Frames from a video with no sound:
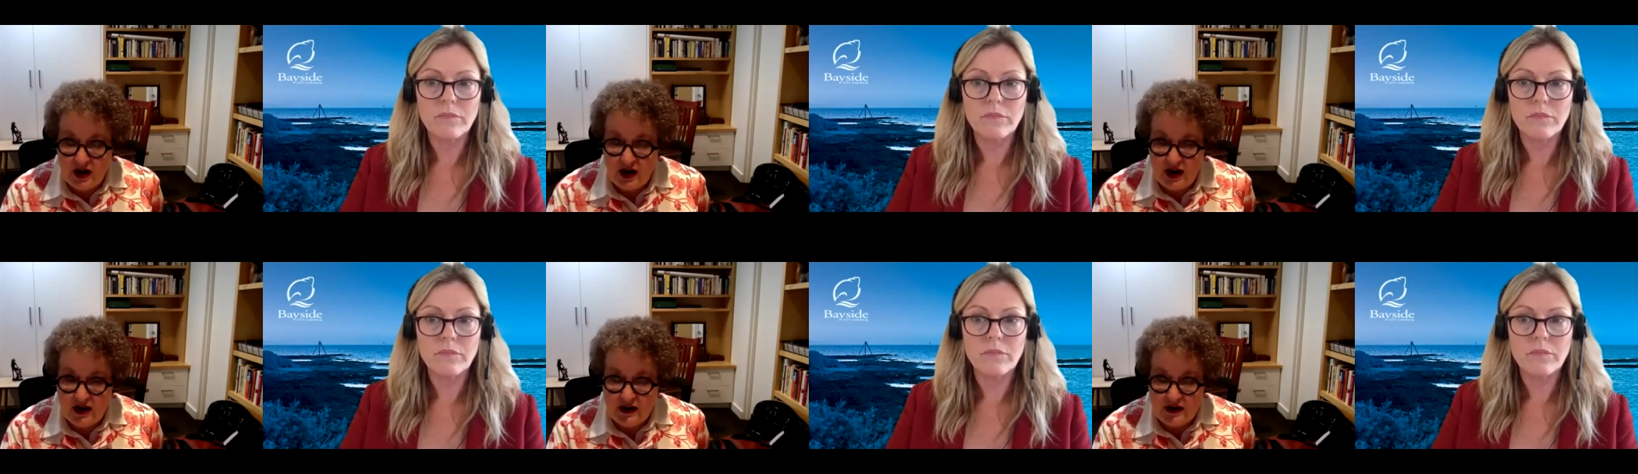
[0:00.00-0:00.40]

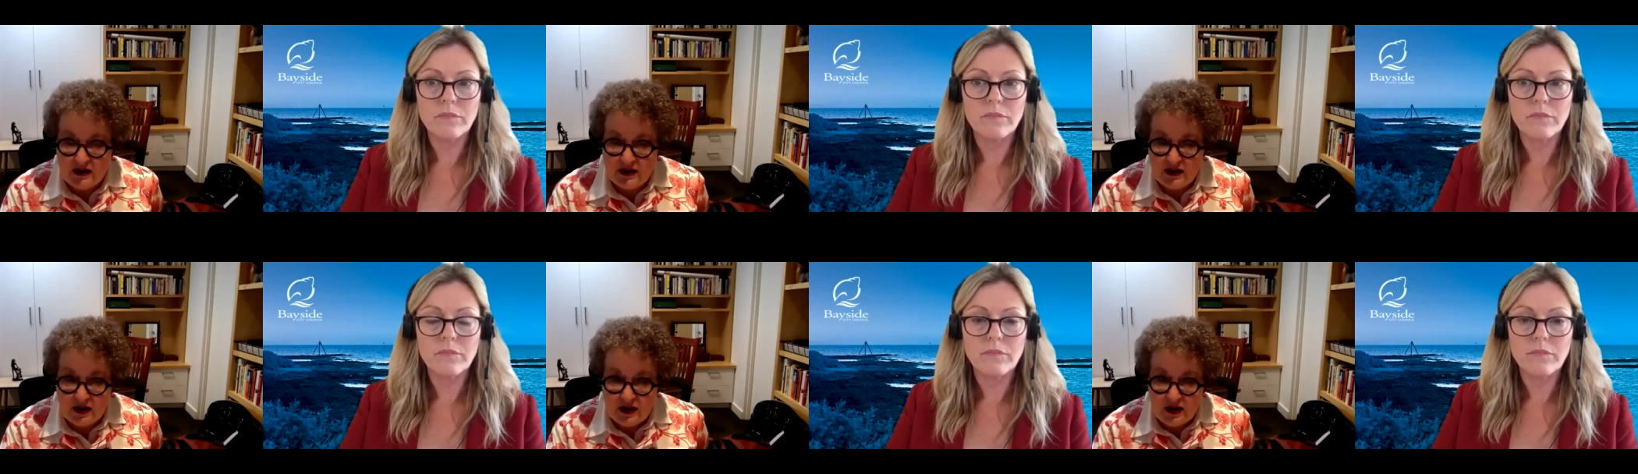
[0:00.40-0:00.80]
Speaker 1: And
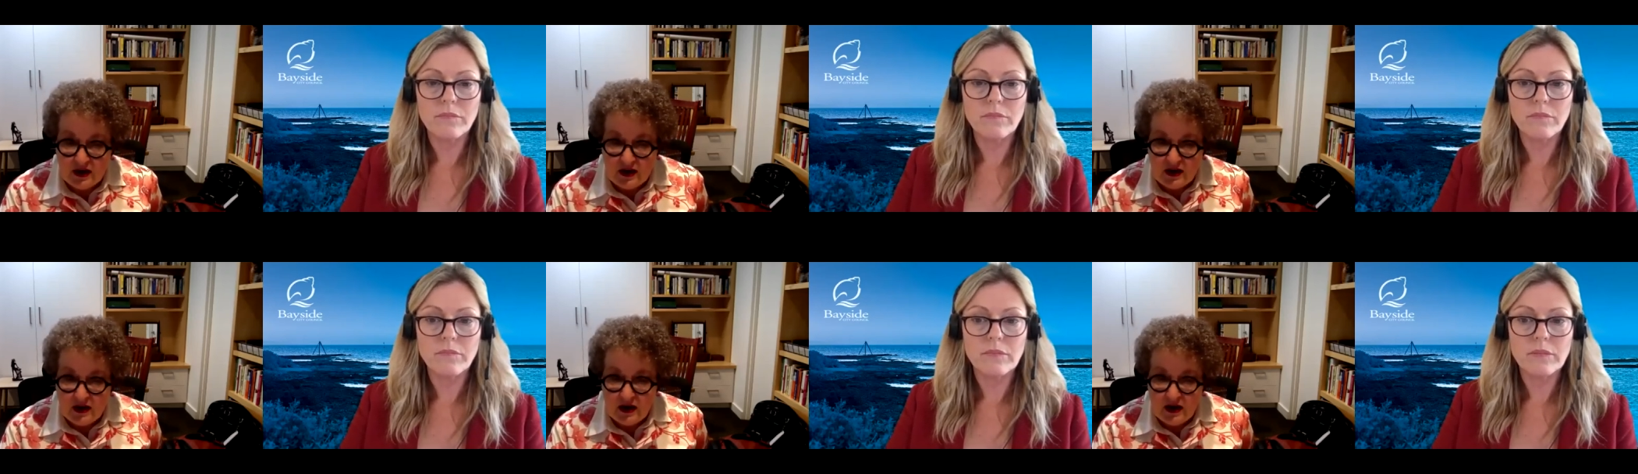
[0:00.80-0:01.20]

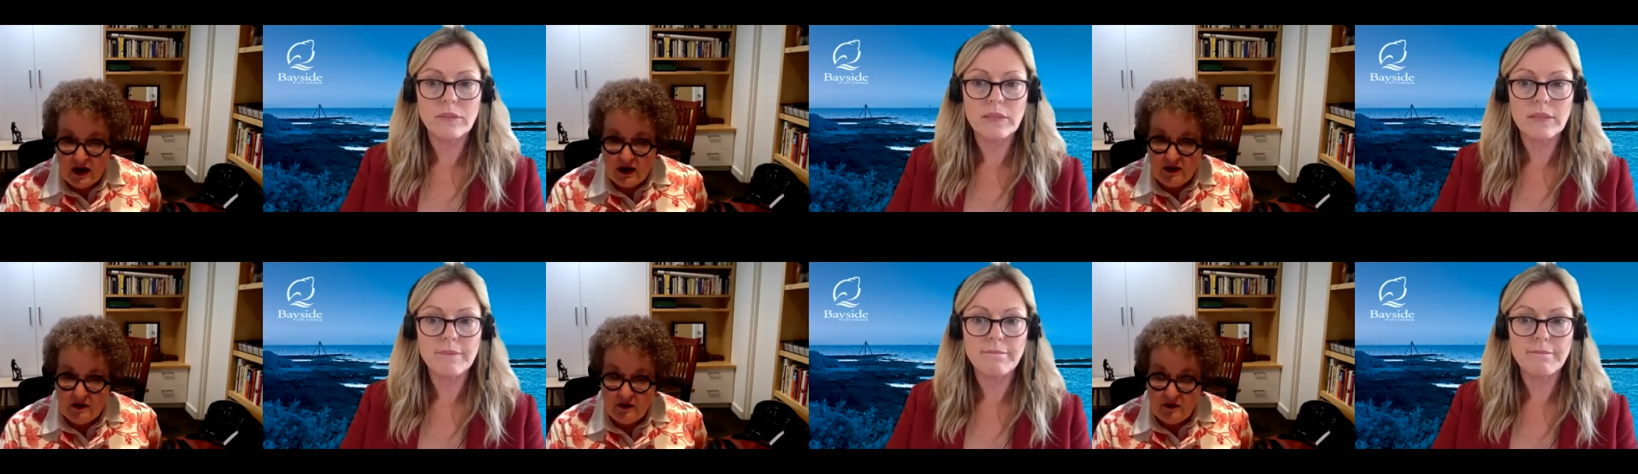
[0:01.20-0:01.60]

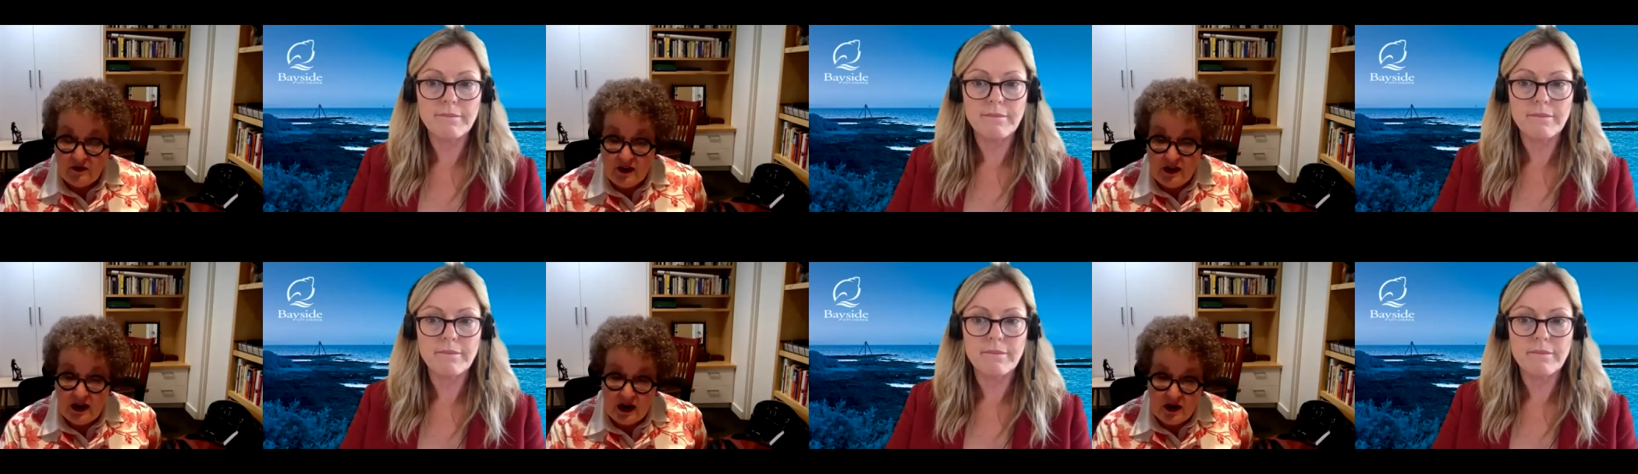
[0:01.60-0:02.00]
uh, for
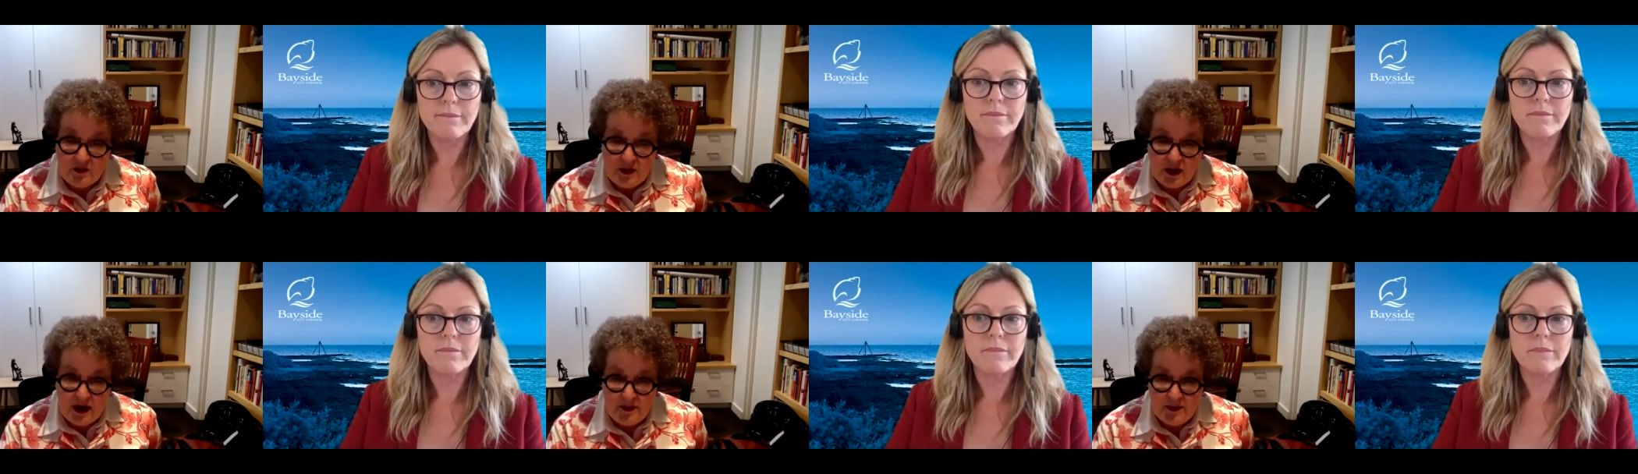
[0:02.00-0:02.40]
young
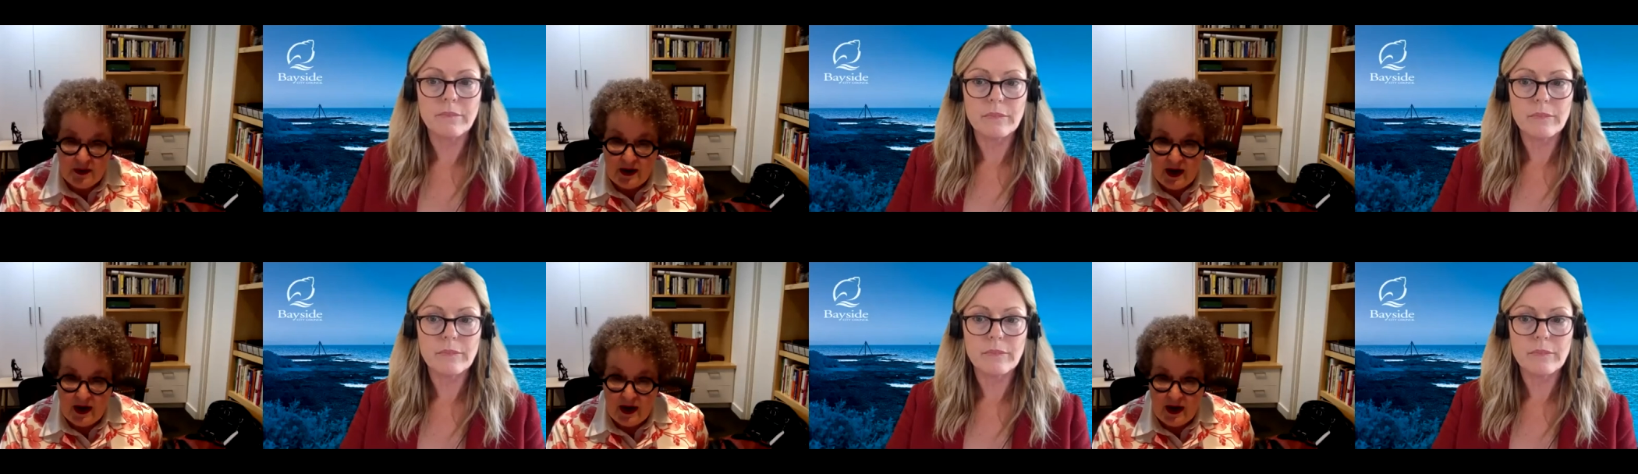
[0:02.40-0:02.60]
people,